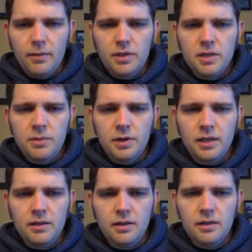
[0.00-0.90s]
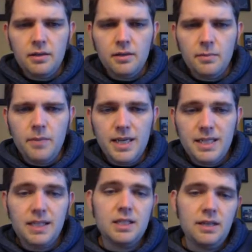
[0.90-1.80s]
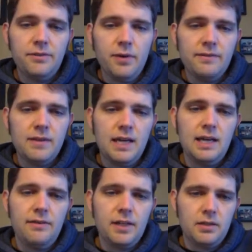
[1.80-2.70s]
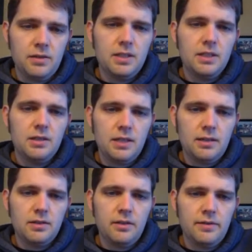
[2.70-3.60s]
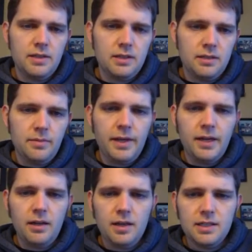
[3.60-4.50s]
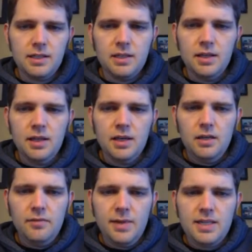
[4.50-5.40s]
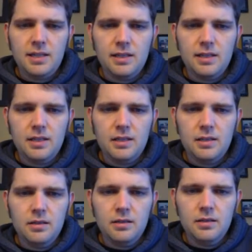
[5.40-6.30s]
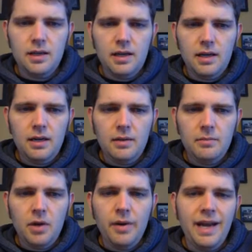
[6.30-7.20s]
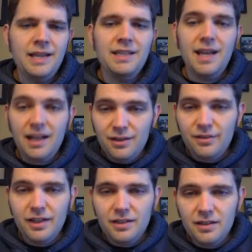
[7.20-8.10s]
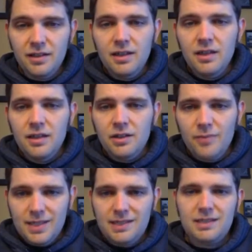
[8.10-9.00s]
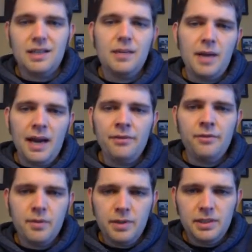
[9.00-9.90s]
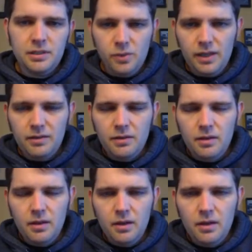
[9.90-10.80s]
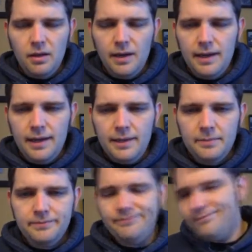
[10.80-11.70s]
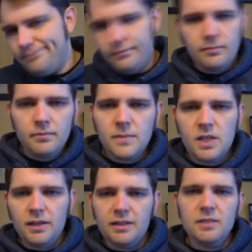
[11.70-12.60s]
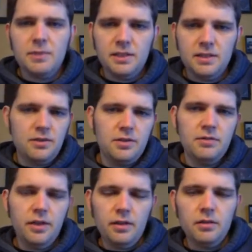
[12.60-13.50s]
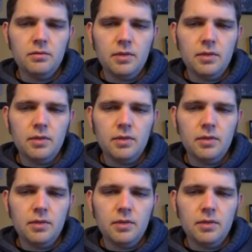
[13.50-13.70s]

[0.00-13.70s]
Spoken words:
you put in the basic stuff you have to have, like nurse's station, doctor's office, and supply closet, you basically, and an elevator, you've basically taken up half of the building's width. So like this building is just too narrow.